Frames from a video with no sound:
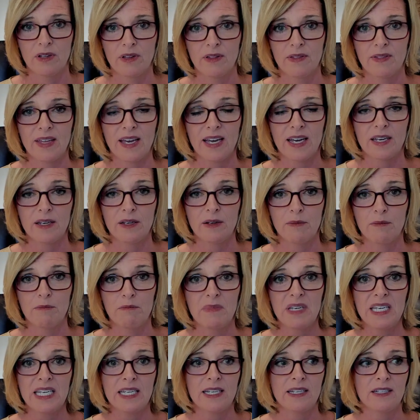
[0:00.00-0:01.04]
that
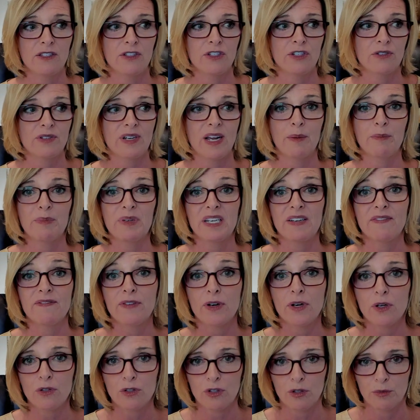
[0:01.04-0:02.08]
means you're not being
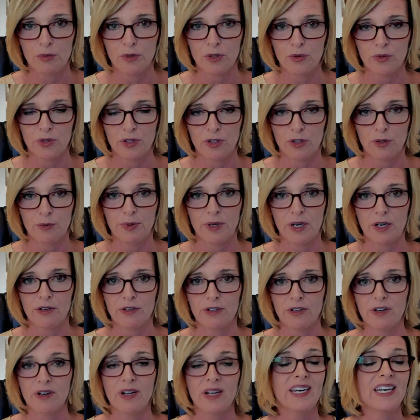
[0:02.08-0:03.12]
vulnerable with your
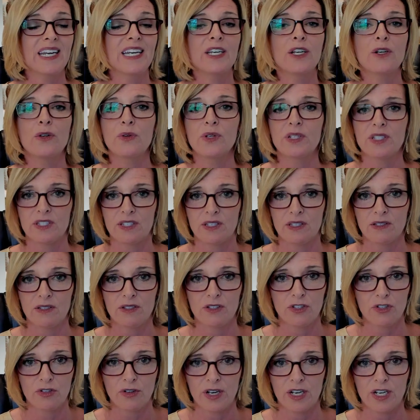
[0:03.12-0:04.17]
partner. And I know it's
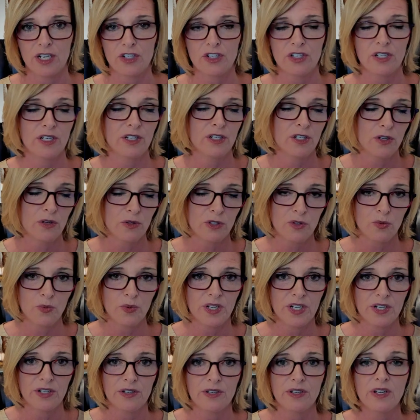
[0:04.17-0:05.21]
strange and I know it's
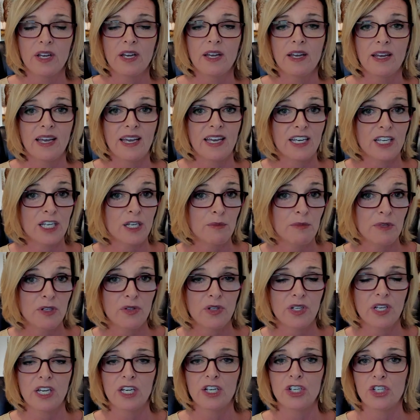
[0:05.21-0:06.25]
weird. And
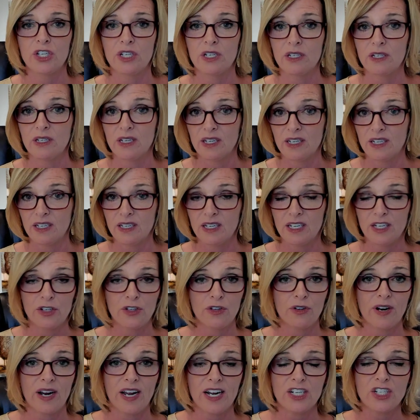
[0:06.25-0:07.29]
communication and
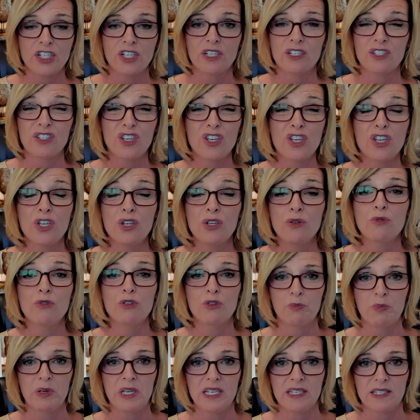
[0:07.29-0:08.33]
interaction is a
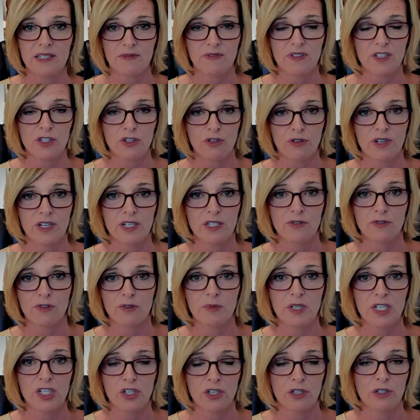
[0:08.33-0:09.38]
huge piece of this
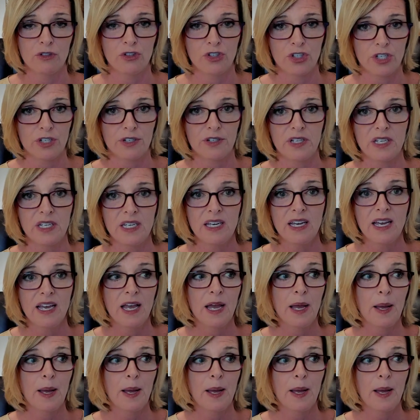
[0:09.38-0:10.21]
transformational journey.